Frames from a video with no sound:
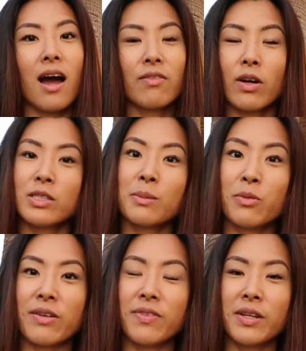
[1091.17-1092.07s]
I've got some
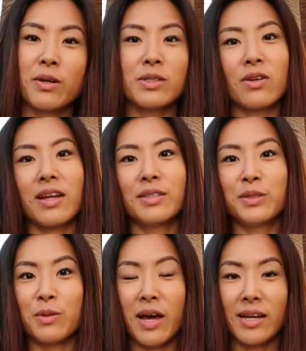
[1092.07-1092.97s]
great videos on how to
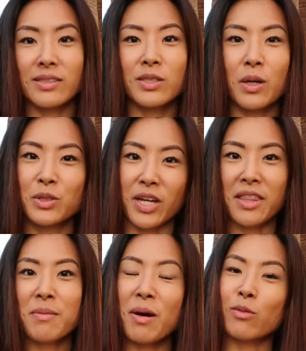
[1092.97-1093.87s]
do that, so
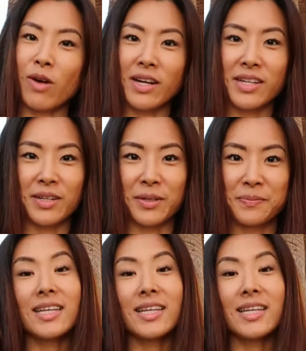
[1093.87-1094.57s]
check them out right here.